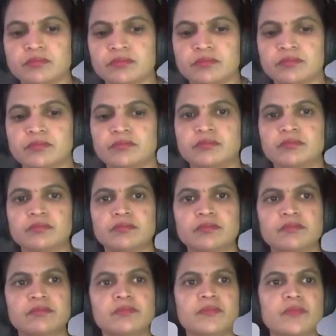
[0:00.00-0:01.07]

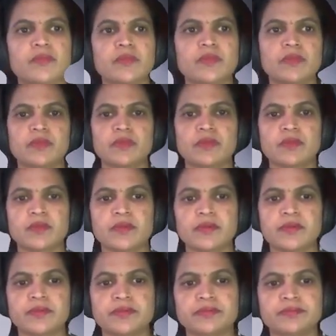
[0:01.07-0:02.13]

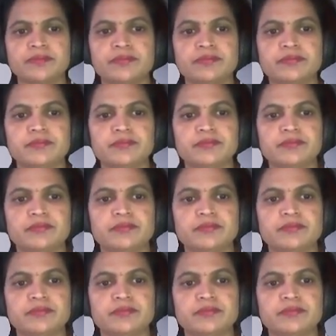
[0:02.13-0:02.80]
(silence)